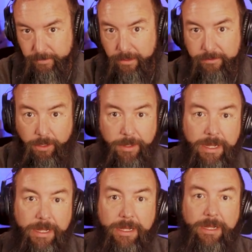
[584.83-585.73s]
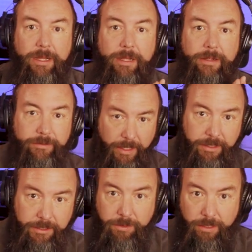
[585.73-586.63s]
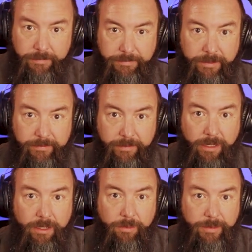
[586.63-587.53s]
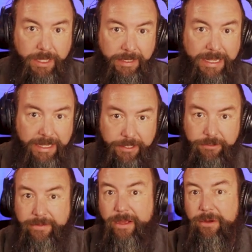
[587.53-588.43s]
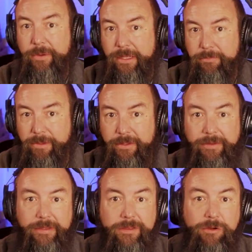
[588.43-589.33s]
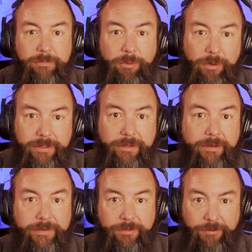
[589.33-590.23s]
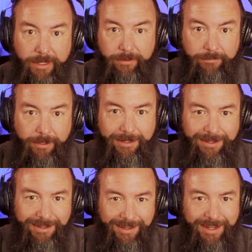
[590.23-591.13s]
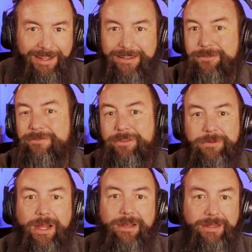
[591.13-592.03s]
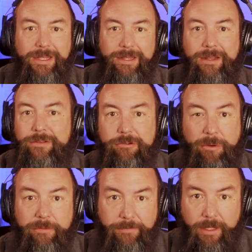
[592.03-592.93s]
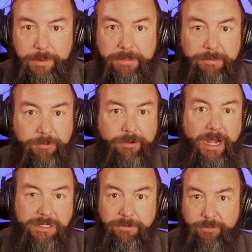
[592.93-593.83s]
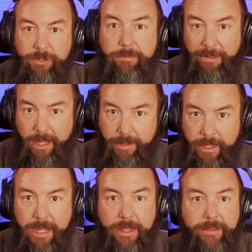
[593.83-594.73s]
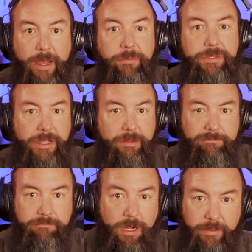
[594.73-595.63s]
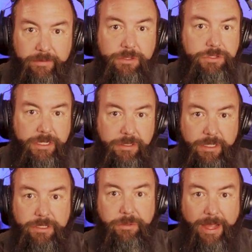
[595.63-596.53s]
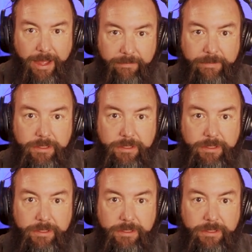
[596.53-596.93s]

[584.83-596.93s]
So here's how to do all of this without it eating your entire week, because that's the whole point of this channel. You do not need to grow a following from scratch before you apply. That would take months you generally don't have.